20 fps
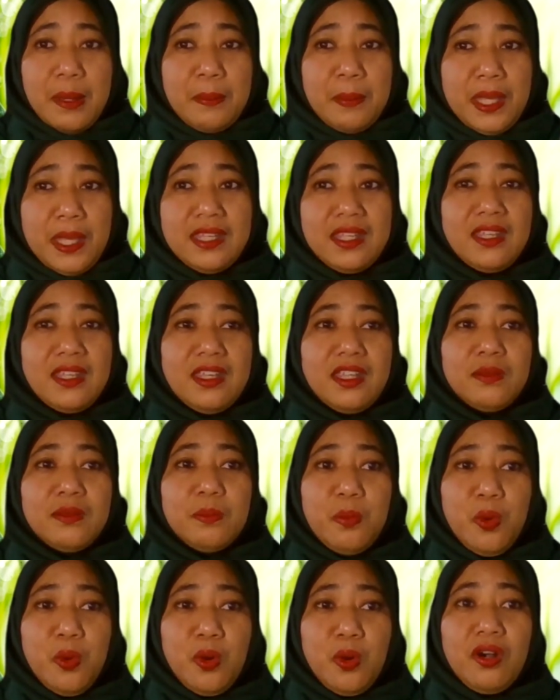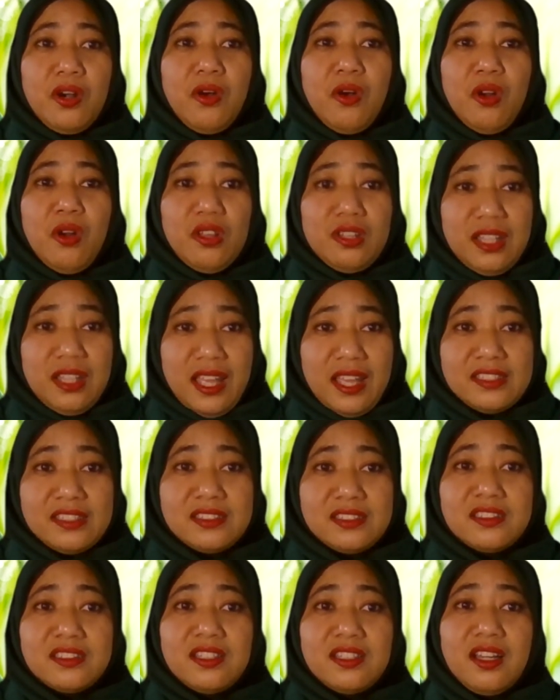making it more or
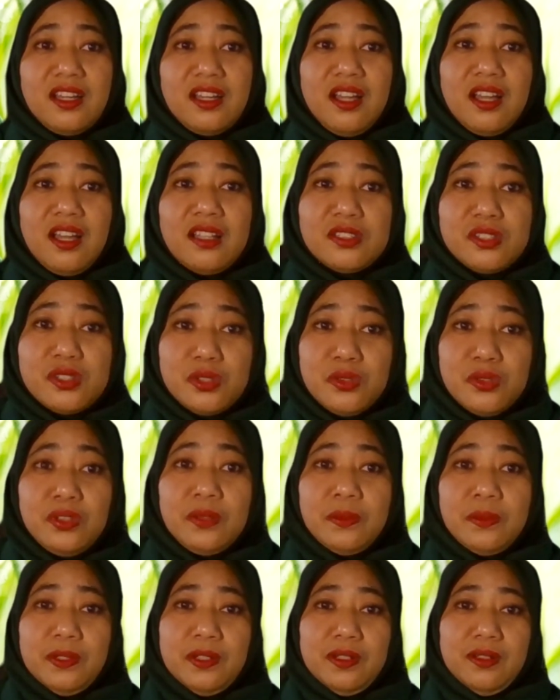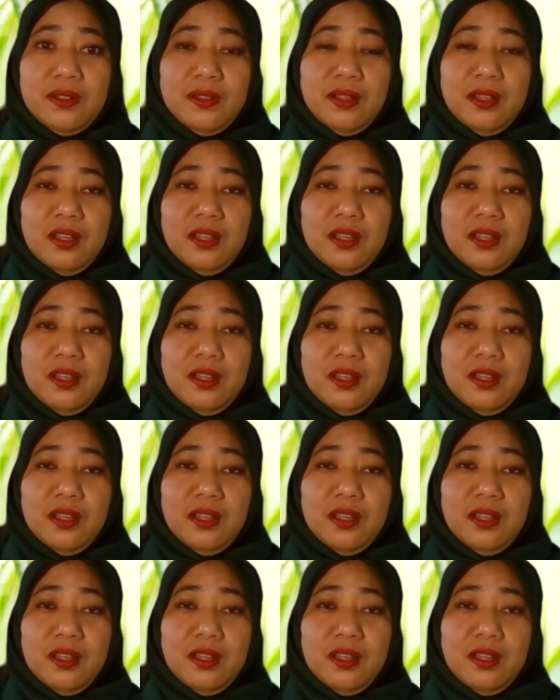less unsuitable